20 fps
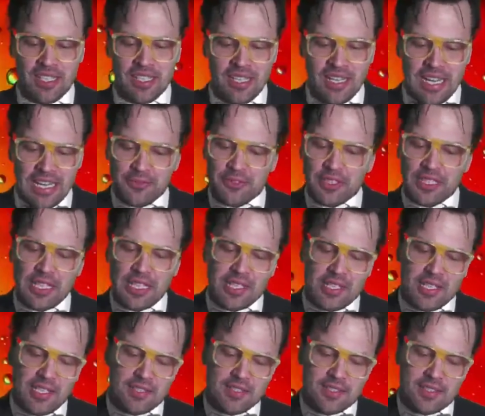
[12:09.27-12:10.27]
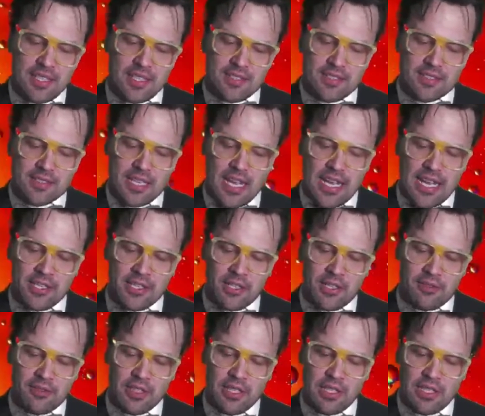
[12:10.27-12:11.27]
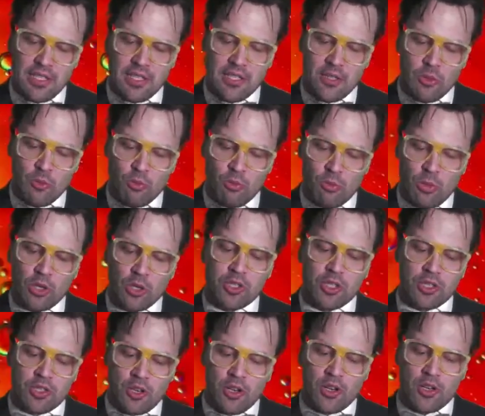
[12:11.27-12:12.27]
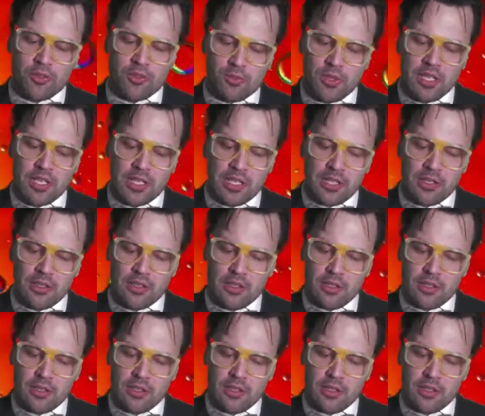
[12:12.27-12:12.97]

I feel like it's kind of modern art, really.